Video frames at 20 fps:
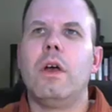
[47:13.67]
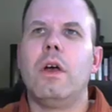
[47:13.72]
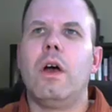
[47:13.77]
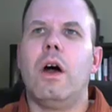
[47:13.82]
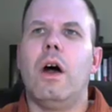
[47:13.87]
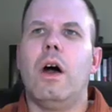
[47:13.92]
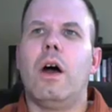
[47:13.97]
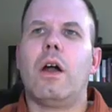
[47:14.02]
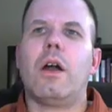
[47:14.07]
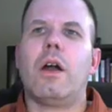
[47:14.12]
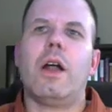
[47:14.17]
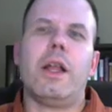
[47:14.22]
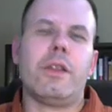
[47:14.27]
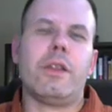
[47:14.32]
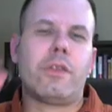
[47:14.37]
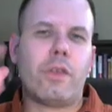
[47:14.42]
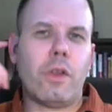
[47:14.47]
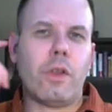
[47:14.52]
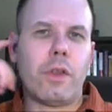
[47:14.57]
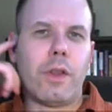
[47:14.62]
All right,
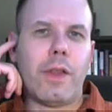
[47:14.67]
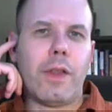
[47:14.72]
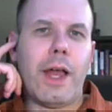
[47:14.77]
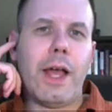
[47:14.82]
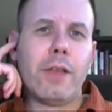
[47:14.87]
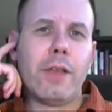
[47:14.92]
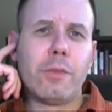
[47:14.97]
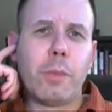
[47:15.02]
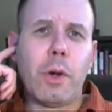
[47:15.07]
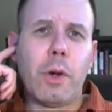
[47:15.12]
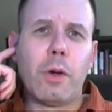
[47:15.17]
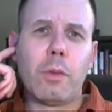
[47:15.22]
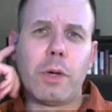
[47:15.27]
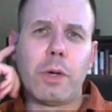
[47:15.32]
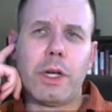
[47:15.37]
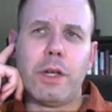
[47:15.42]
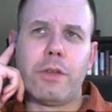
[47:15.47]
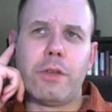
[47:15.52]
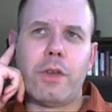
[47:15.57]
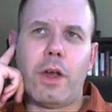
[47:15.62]
so the last part we're
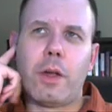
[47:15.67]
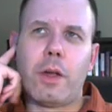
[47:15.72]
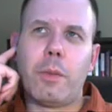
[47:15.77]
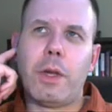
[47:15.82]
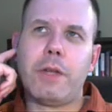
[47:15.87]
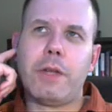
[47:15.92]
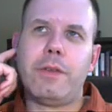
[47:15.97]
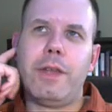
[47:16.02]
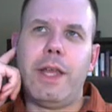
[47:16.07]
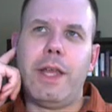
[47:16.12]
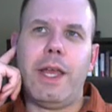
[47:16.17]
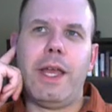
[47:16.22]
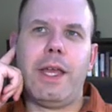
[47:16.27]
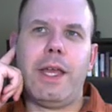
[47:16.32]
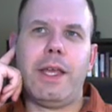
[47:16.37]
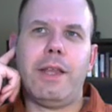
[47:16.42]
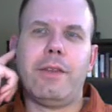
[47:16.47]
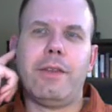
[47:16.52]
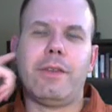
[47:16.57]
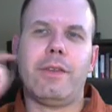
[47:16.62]
going to talk about today
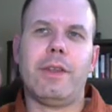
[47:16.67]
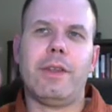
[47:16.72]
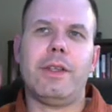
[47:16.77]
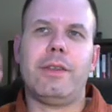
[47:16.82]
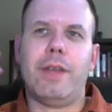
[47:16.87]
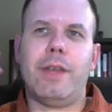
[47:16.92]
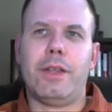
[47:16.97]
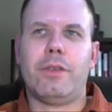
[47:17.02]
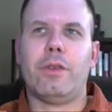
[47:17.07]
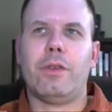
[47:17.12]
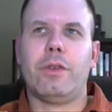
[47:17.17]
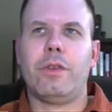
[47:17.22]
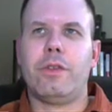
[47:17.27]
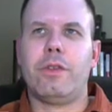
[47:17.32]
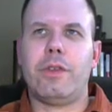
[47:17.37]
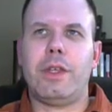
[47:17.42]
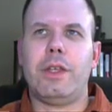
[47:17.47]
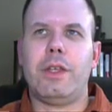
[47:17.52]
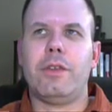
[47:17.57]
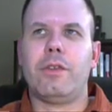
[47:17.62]
is the dental
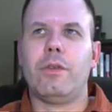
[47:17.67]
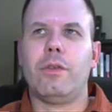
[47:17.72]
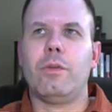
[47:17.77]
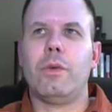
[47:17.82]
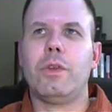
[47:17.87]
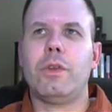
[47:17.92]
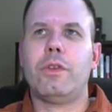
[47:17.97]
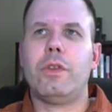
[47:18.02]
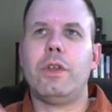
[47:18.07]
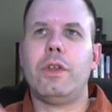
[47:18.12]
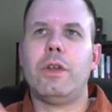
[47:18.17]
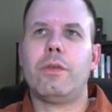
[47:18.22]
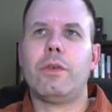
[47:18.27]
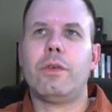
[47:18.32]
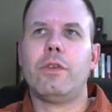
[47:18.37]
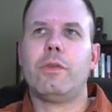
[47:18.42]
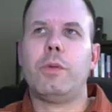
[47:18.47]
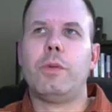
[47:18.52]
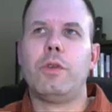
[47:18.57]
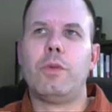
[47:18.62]
disease and what's the
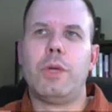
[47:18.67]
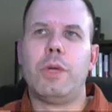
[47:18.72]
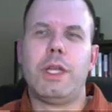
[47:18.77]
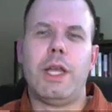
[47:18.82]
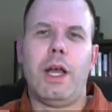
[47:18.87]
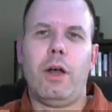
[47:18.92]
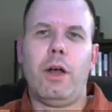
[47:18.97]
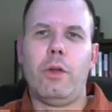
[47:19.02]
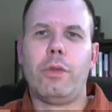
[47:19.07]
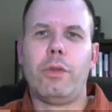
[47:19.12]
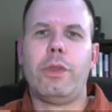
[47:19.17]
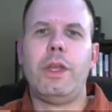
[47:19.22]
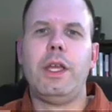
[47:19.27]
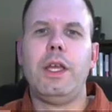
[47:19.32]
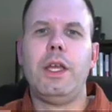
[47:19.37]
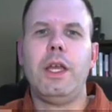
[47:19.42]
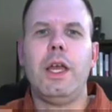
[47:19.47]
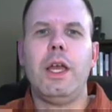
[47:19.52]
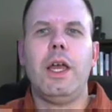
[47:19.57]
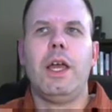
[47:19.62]
difference between healthy
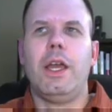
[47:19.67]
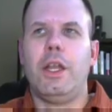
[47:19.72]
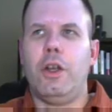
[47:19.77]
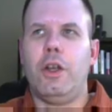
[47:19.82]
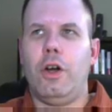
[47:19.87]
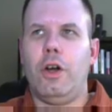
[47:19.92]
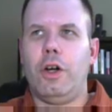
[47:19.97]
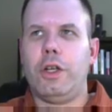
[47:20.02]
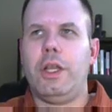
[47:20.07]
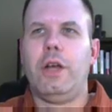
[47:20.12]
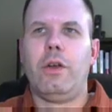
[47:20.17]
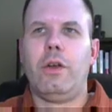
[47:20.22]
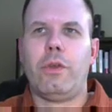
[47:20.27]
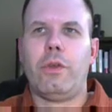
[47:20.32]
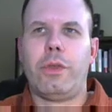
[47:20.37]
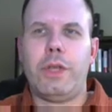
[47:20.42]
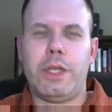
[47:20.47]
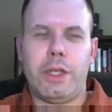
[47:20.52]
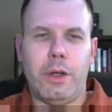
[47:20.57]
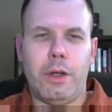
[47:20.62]
and
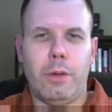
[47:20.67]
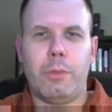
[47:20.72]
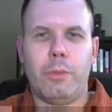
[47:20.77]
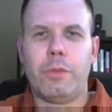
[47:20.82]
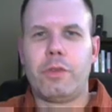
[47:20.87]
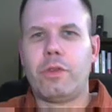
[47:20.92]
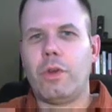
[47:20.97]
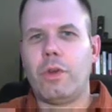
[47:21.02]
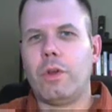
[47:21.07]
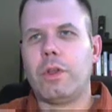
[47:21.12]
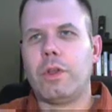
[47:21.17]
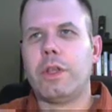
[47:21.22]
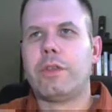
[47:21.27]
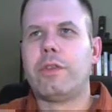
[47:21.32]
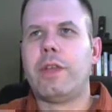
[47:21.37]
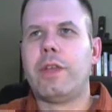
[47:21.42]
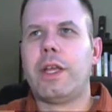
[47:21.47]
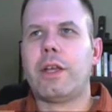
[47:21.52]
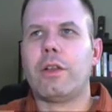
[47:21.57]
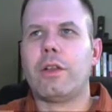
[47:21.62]
unhealthy gums. So let's
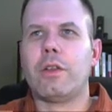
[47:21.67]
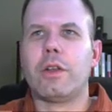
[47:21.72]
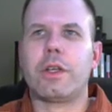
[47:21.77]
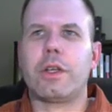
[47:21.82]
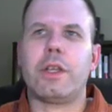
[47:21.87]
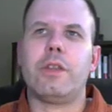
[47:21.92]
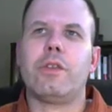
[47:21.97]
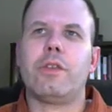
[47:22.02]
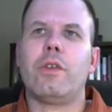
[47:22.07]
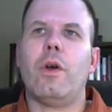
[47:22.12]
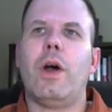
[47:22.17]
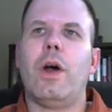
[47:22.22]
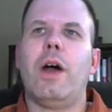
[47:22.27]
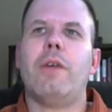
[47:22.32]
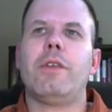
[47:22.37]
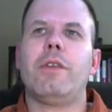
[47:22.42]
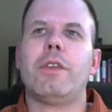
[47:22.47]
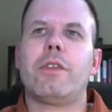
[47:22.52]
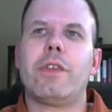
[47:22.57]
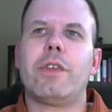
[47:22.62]
take a look. And so
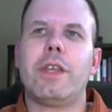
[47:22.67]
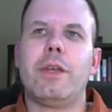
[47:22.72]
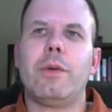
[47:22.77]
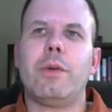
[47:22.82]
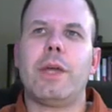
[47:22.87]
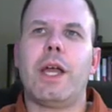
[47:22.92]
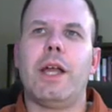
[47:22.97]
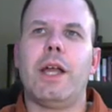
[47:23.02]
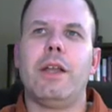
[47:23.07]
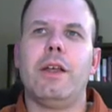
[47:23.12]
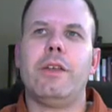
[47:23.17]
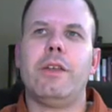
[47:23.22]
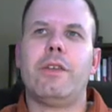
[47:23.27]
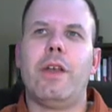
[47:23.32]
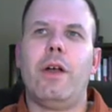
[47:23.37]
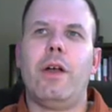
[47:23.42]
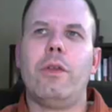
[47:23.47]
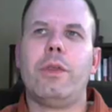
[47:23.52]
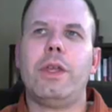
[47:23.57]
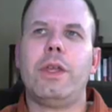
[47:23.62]
obviously we got nice
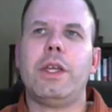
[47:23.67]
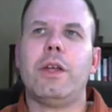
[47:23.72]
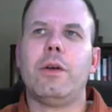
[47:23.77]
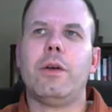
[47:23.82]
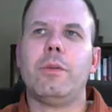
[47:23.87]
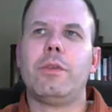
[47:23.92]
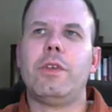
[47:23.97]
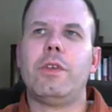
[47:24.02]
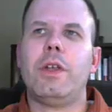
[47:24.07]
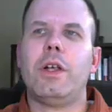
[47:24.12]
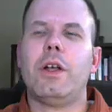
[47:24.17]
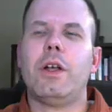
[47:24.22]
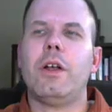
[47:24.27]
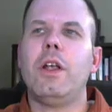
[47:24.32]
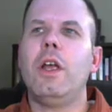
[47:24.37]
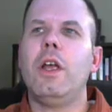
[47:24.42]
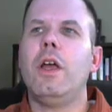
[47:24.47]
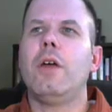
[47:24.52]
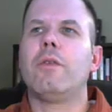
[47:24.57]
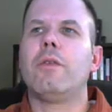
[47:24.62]
healthy gums here
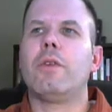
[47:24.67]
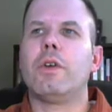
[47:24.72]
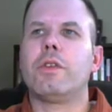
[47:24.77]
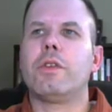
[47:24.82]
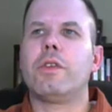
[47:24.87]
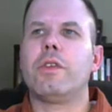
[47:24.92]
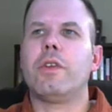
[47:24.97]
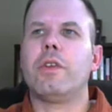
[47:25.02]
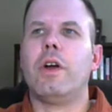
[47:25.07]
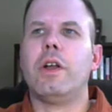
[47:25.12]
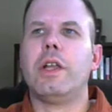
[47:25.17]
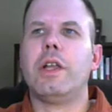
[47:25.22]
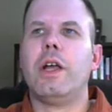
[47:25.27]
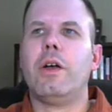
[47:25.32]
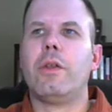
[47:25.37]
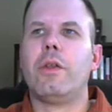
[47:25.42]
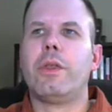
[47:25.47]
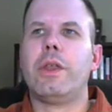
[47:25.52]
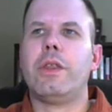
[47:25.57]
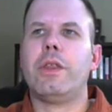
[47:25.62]
versus
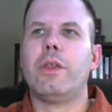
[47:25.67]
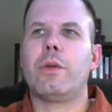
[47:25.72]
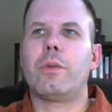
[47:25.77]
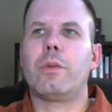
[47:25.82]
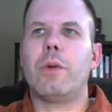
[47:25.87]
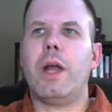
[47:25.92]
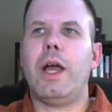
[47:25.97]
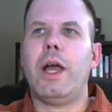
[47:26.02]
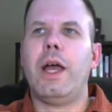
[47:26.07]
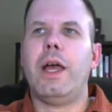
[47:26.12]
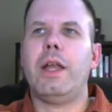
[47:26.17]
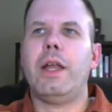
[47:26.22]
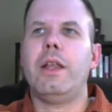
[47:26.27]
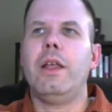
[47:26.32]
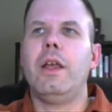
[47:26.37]
unhealthy, the red,